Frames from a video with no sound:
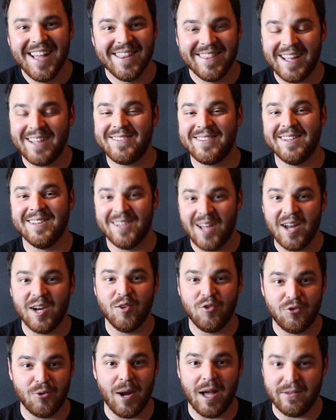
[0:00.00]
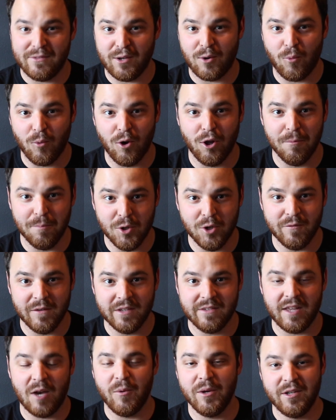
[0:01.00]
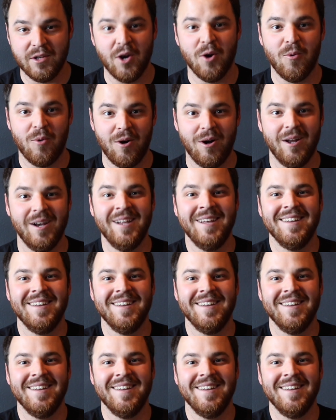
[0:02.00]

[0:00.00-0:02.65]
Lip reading: That's a lot of Jurassic World movies that we don't want.